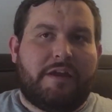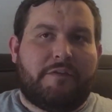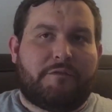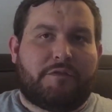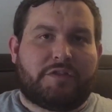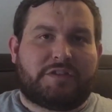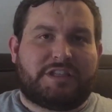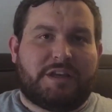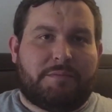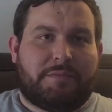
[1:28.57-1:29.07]

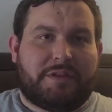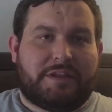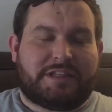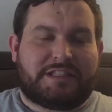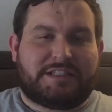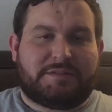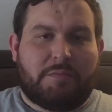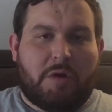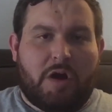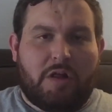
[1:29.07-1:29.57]
for some of the
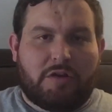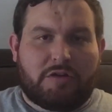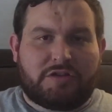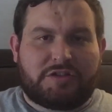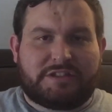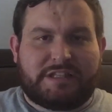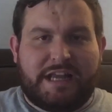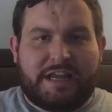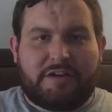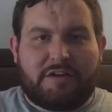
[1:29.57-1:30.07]
smaller
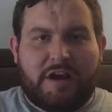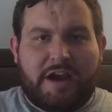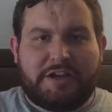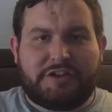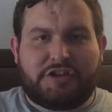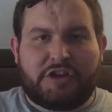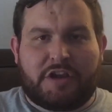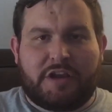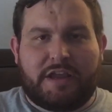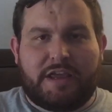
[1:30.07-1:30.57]

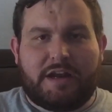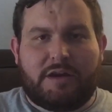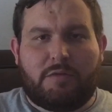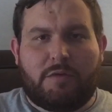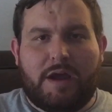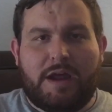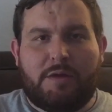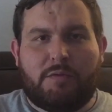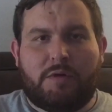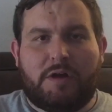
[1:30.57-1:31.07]
stingrays you can get
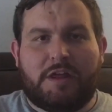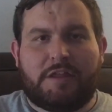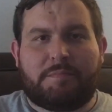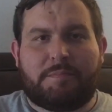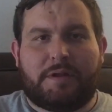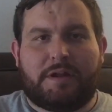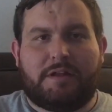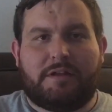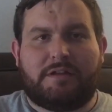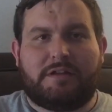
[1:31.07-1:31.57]
away
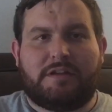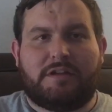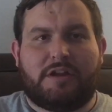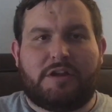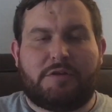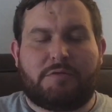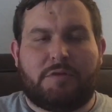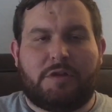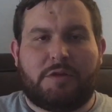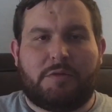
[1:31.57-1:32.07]
with, but you know,
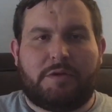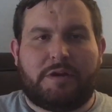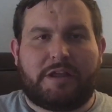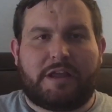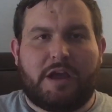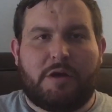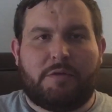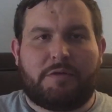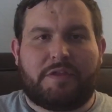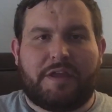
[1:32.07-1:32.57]
you really want to
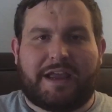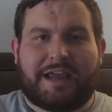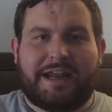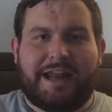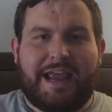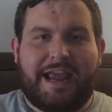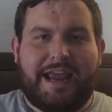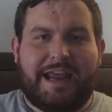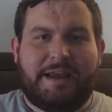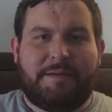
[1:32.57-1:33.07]
go with like
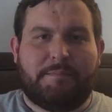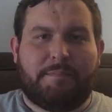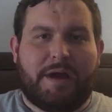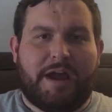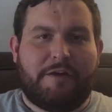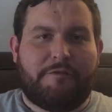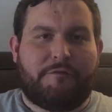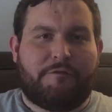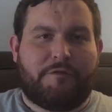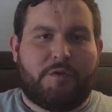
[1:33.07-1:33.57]
an
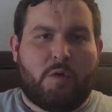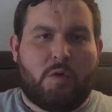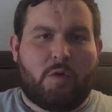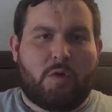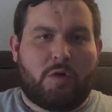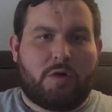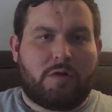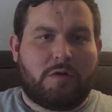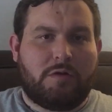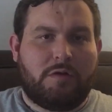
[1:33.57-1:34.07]

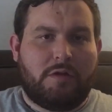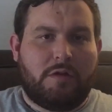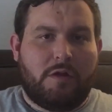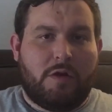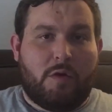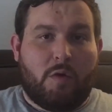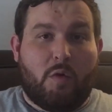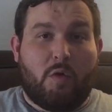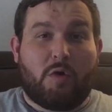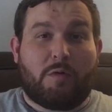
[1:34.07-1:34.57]
8x4
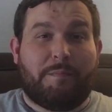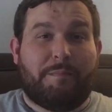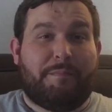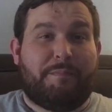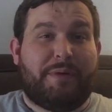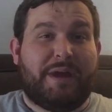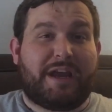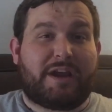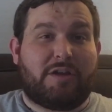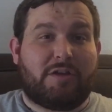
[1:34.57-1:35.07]
or
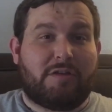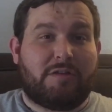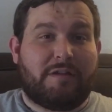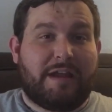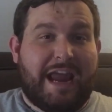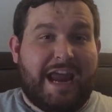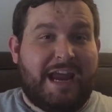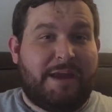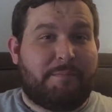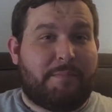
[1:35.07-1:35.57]

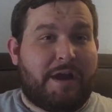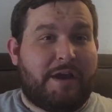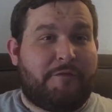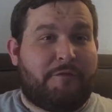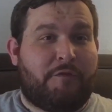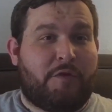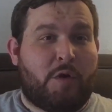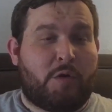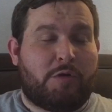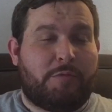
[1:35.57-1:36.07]
bigger.
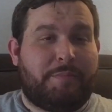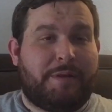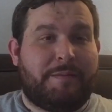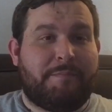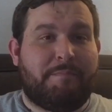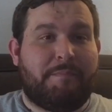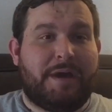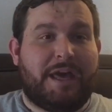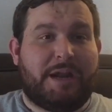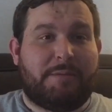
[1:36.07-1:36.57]
8x4 would be
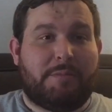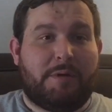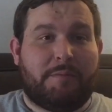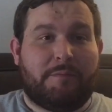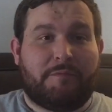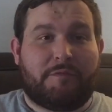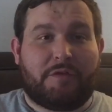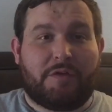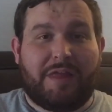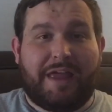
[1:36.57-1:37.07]

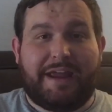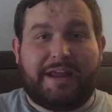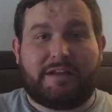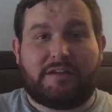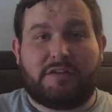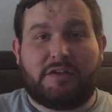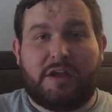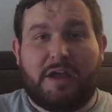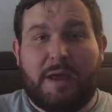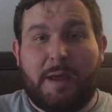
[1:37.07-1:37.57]
minimum for like
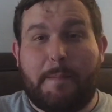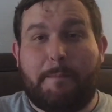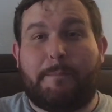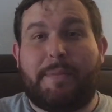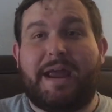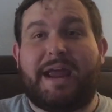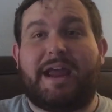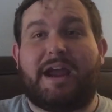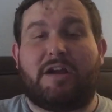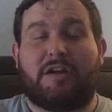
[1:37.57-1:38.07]
a
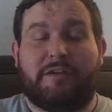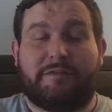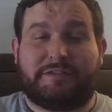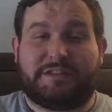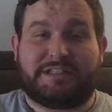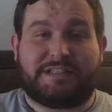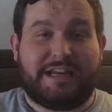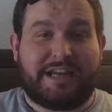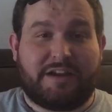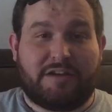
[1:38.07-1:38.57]
pair of
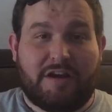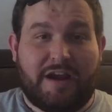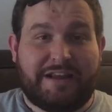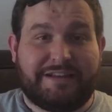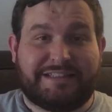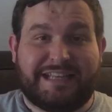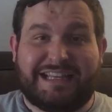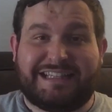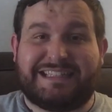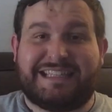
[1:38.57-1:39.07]

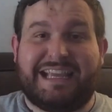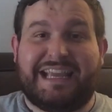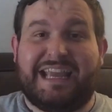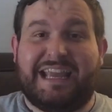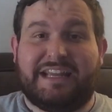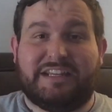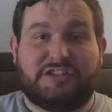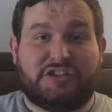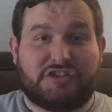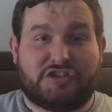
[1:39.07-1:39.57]
stingrays. That's
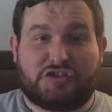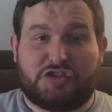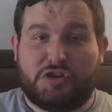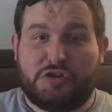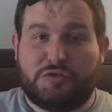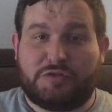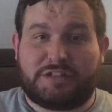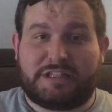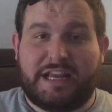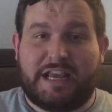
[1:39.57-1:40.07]
it. Just
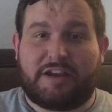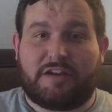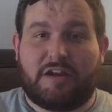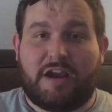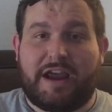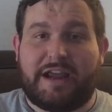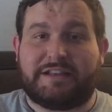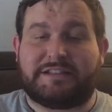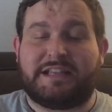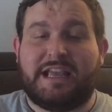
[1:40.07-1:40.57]
two
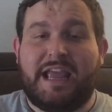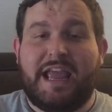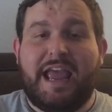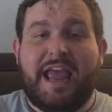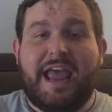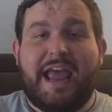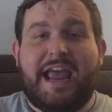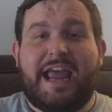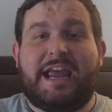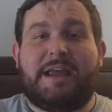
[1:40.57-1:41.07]
stingrays.
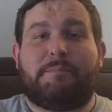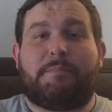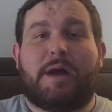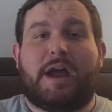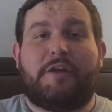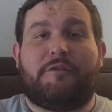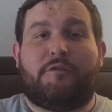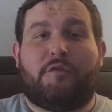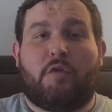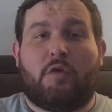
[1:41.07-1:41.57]

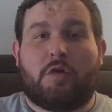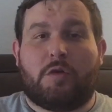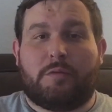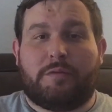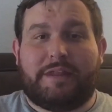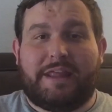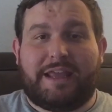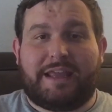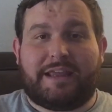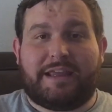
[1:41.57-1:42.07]
8x4
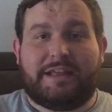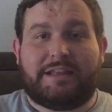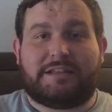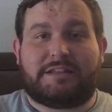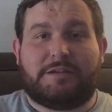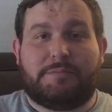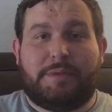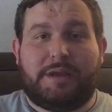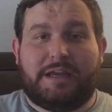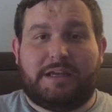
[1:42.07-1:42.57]
when they get
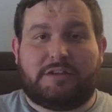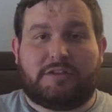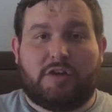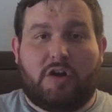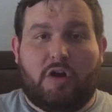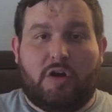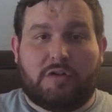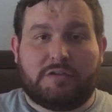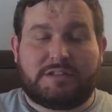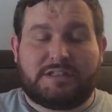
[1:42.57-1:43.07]
to be
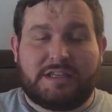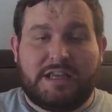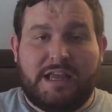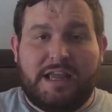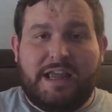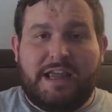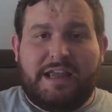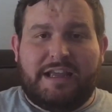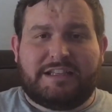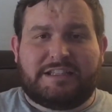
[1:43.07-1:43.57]
adults
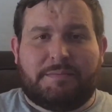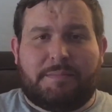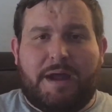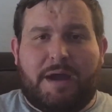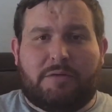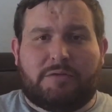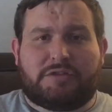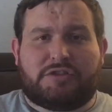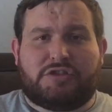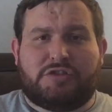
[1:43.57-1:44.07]
is
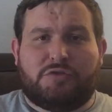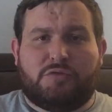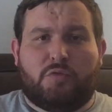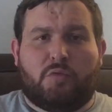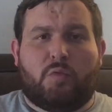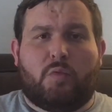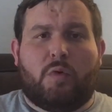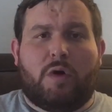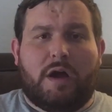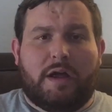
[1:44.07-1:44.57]
about what you
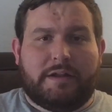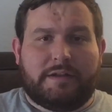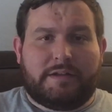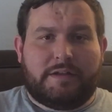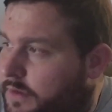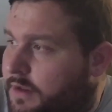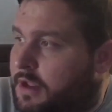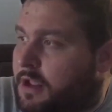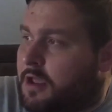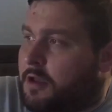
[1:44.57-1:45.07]

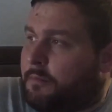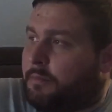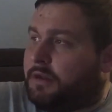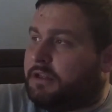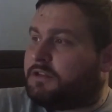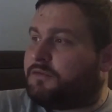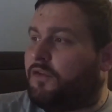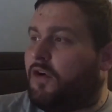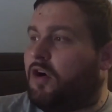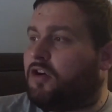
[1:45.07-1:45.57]
want. But
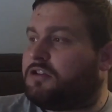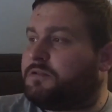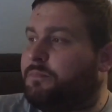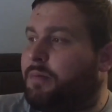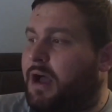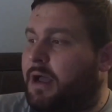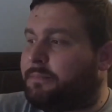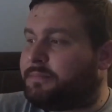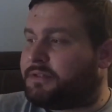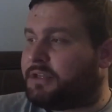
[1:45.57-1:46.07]
as far as
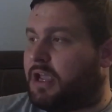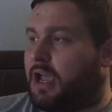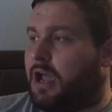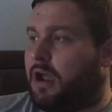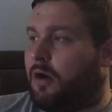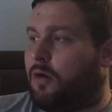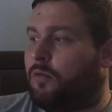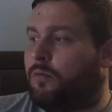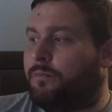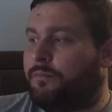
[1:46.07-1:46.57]
pups
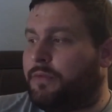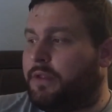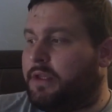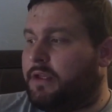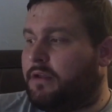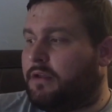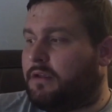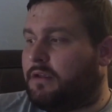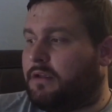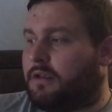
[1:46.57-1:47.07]
go,
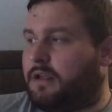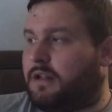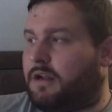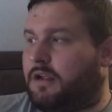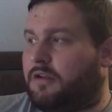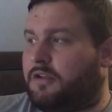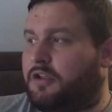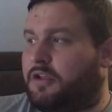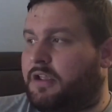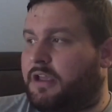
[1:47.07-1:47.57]
you
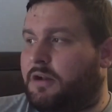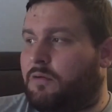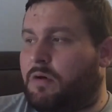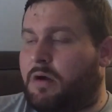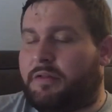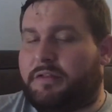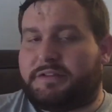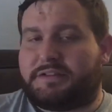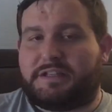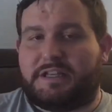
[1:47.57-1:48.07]
know, you can get
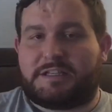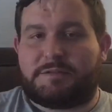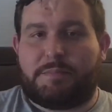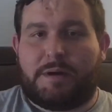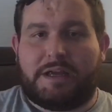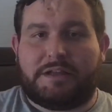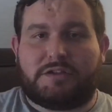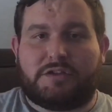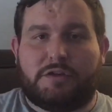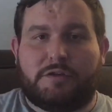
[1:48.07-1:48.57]
away with a
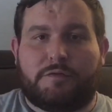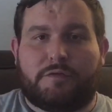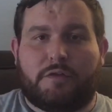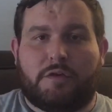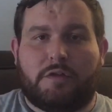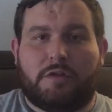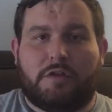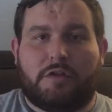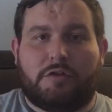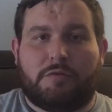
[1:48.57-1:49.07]
6x2
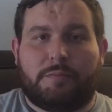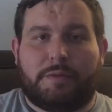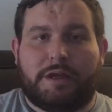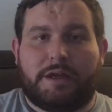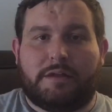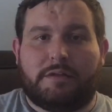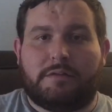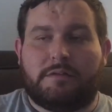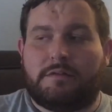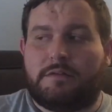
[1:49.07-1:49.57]
for a little
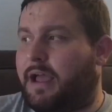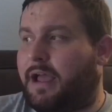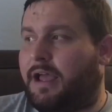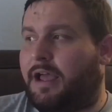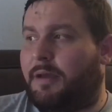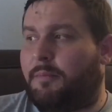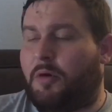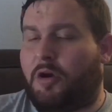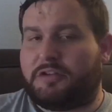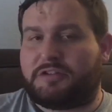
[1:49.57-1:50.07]
bit.
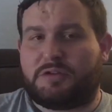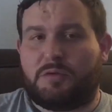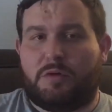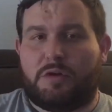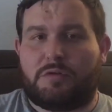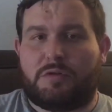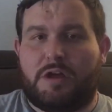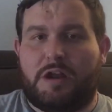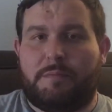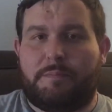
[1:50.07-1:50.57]
Also
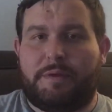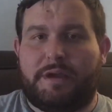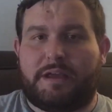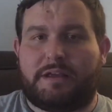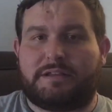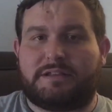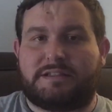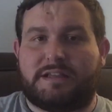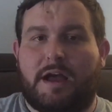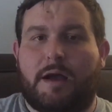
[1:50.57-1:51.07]
want to run a
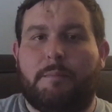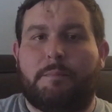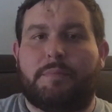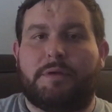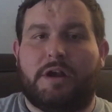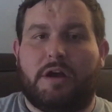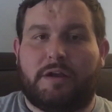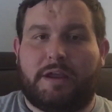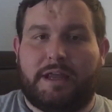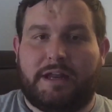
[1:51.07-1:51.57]
big
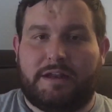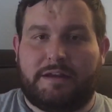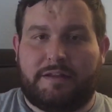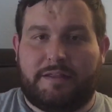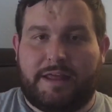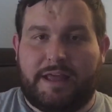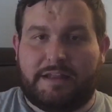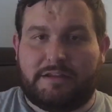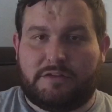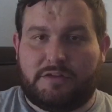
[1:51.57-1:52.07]
sump, and I'll get
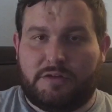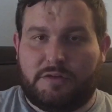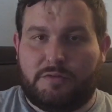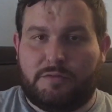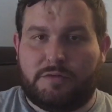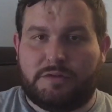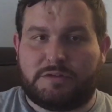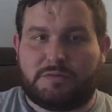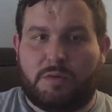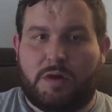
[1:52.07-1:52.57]
into that
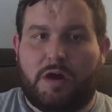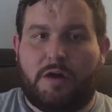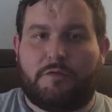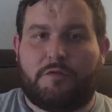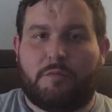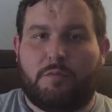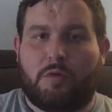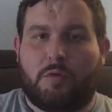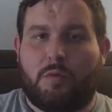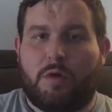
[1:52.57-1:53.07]
too as well
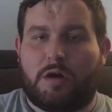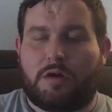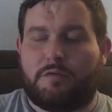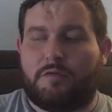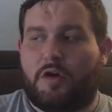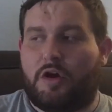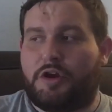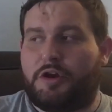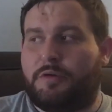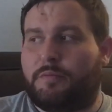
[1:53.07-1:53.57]
for more water
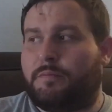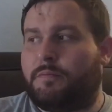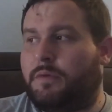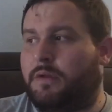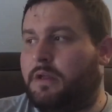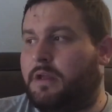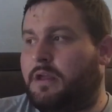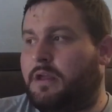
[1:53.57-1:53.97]
volume.